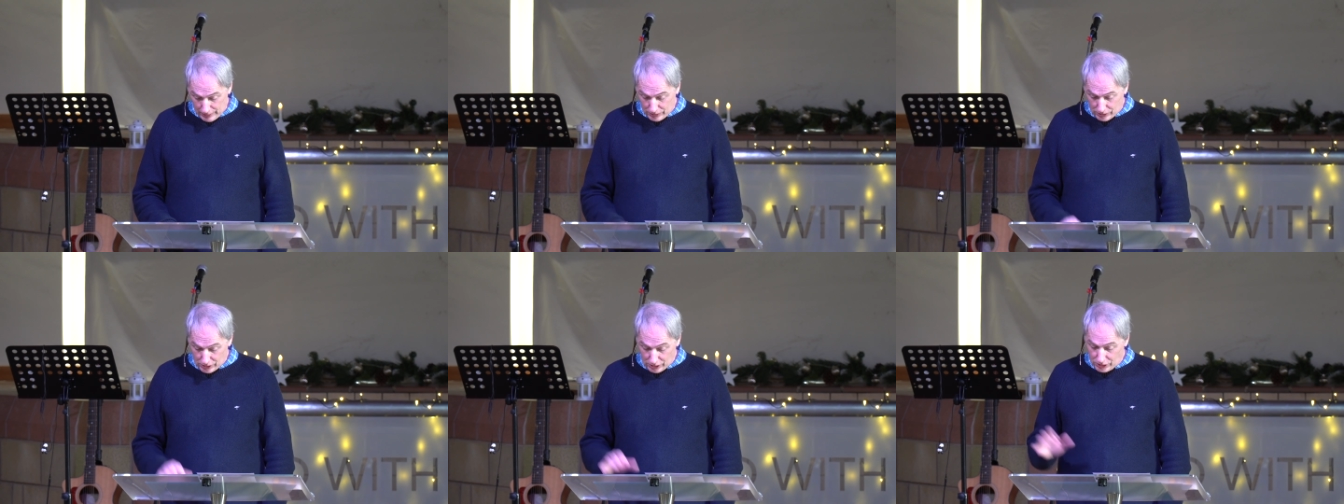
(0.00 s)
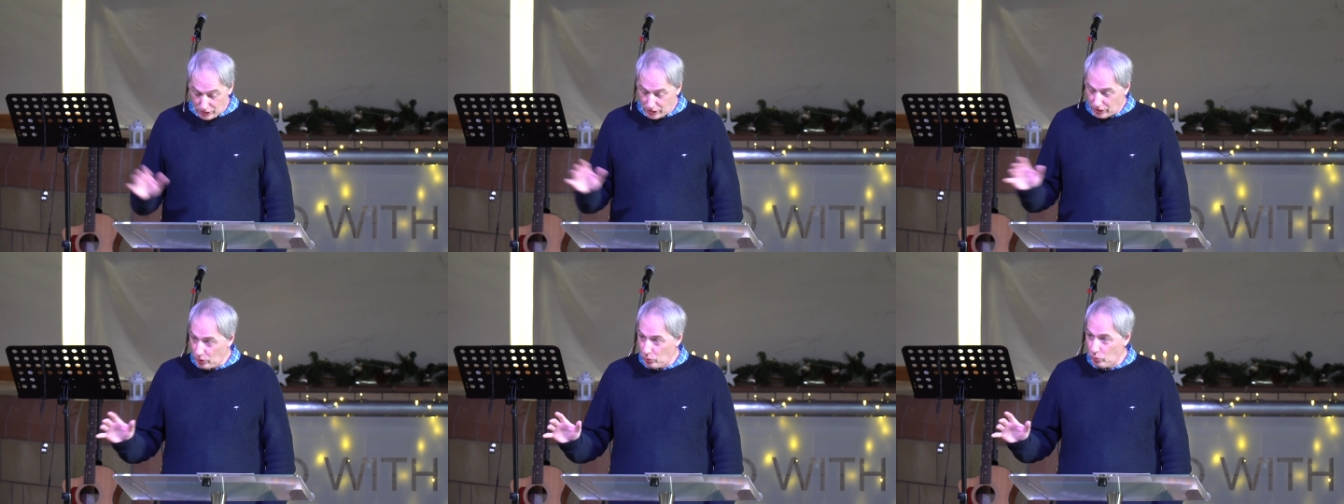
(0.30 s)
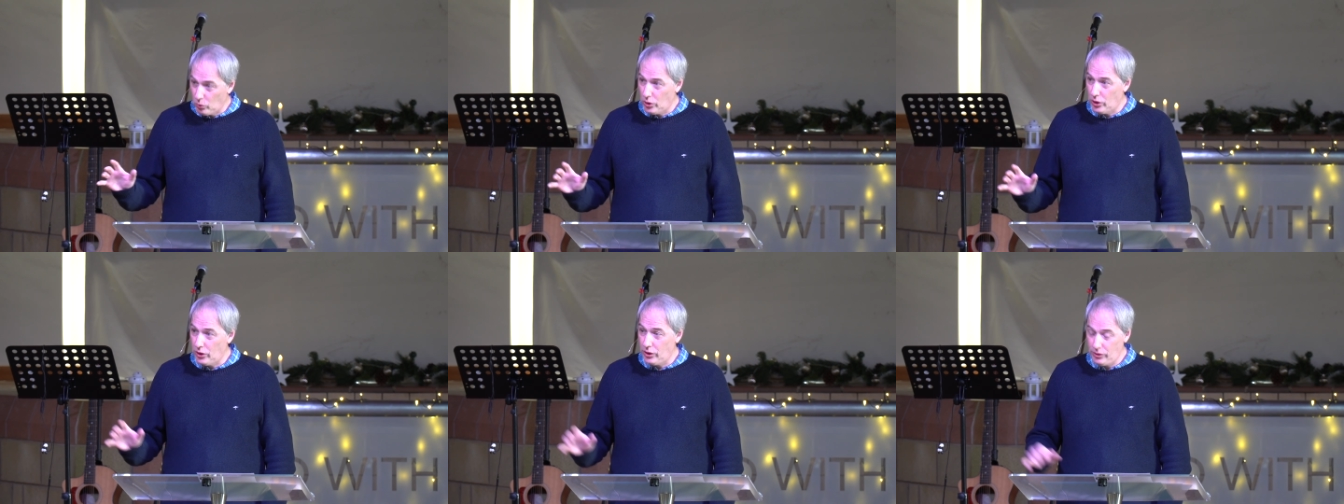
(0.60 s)
Teaching the
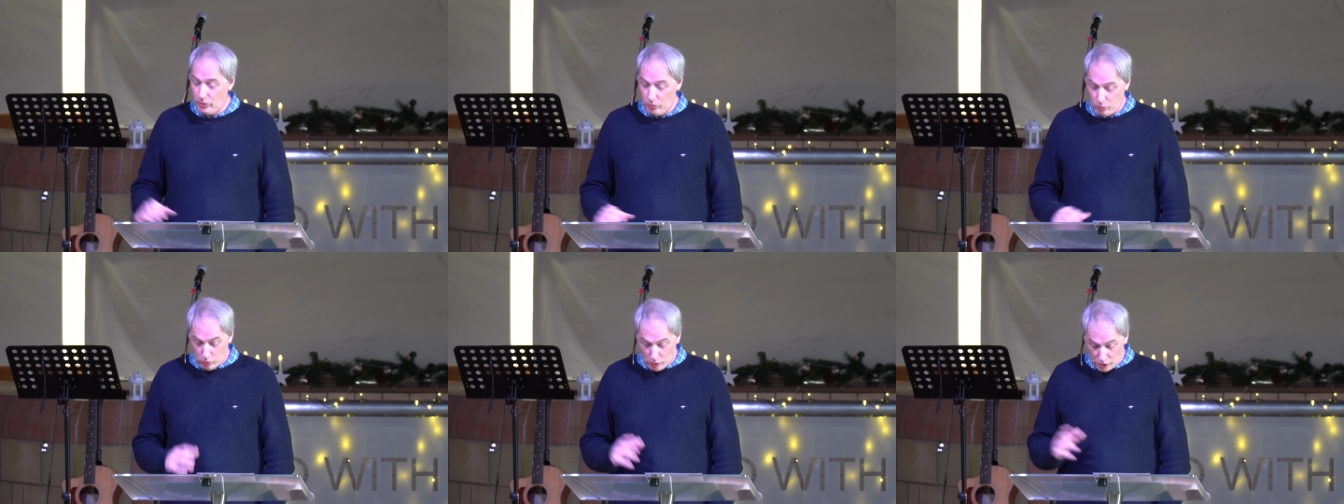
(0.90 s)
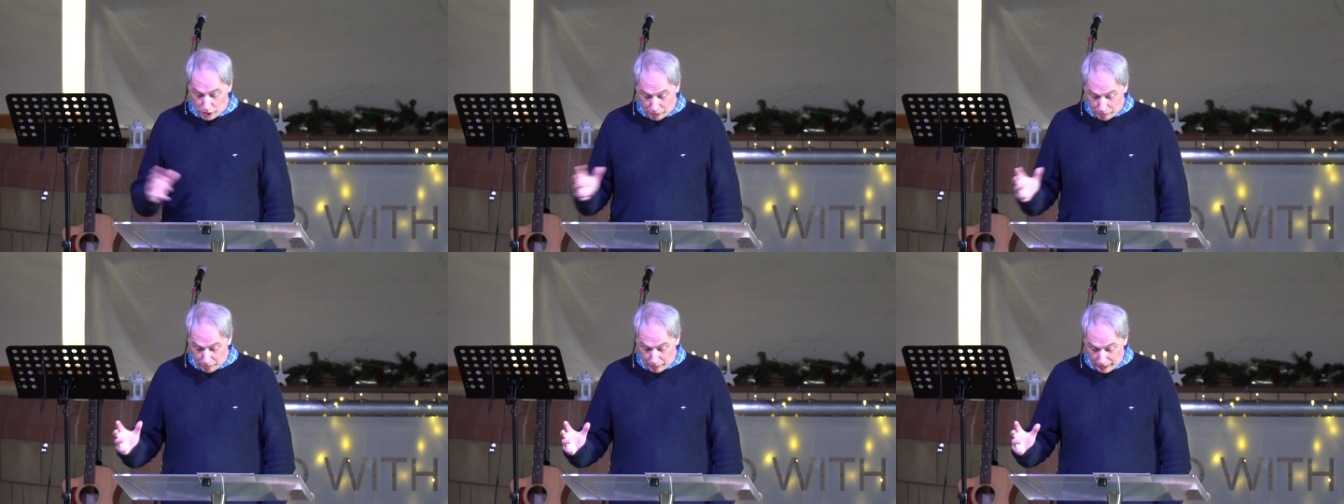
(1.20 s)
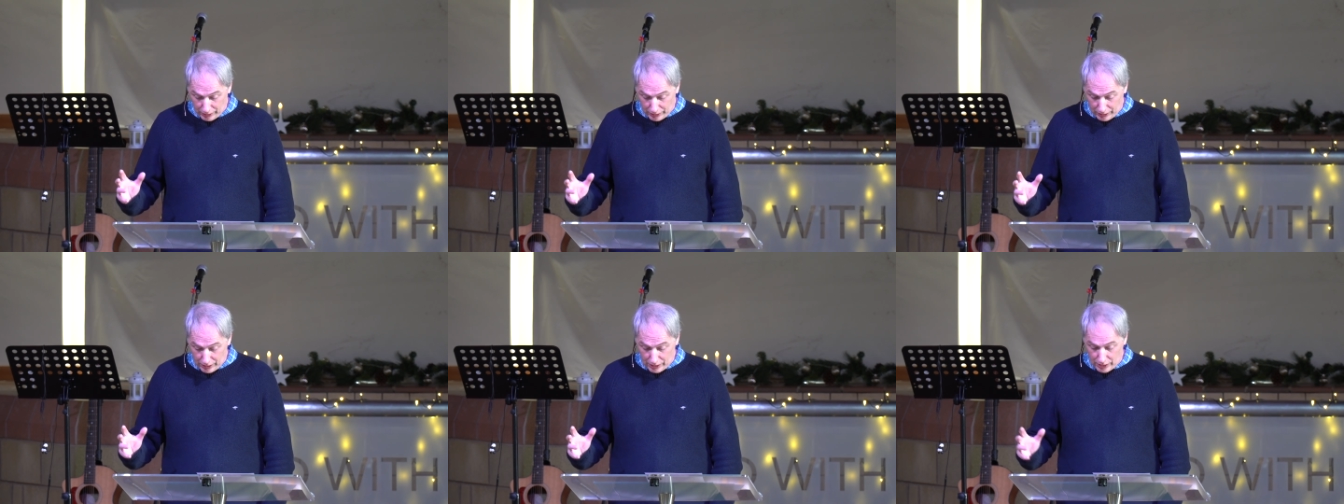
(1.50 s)
word,
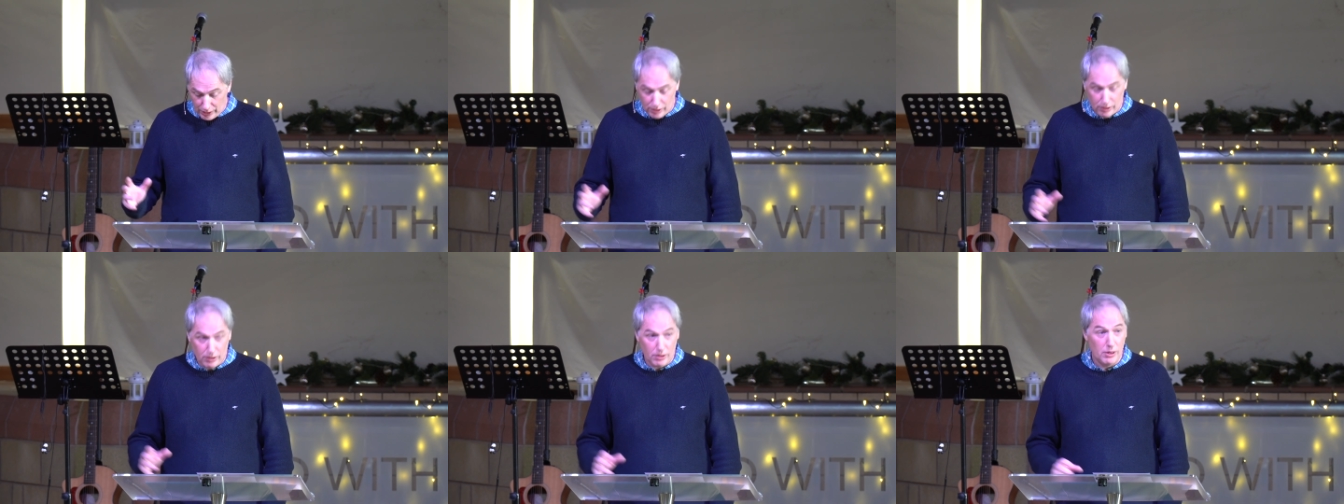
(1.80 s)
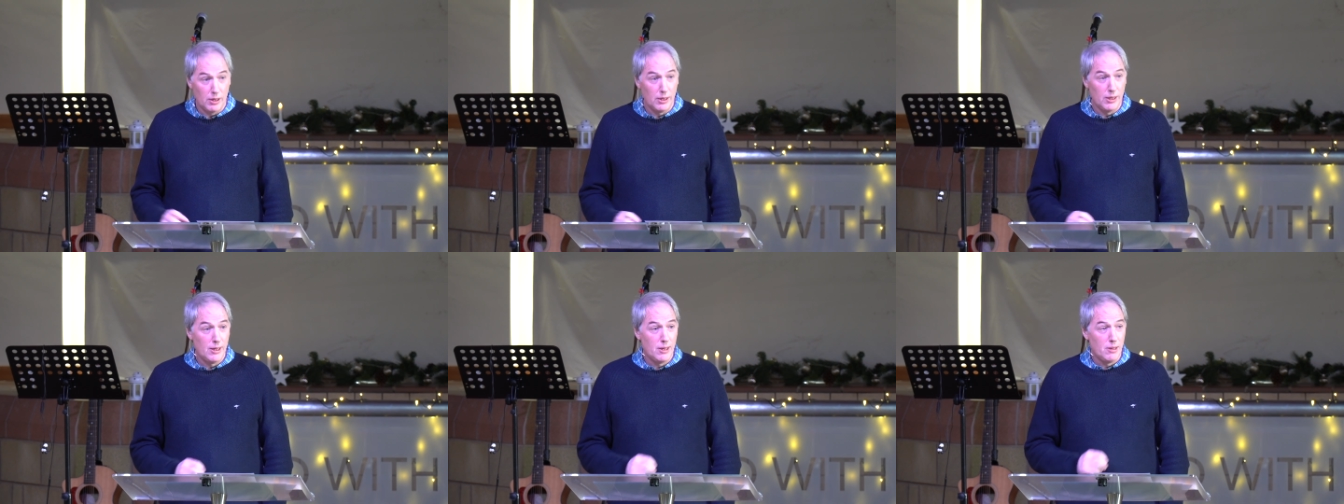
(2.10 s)
worshiping together,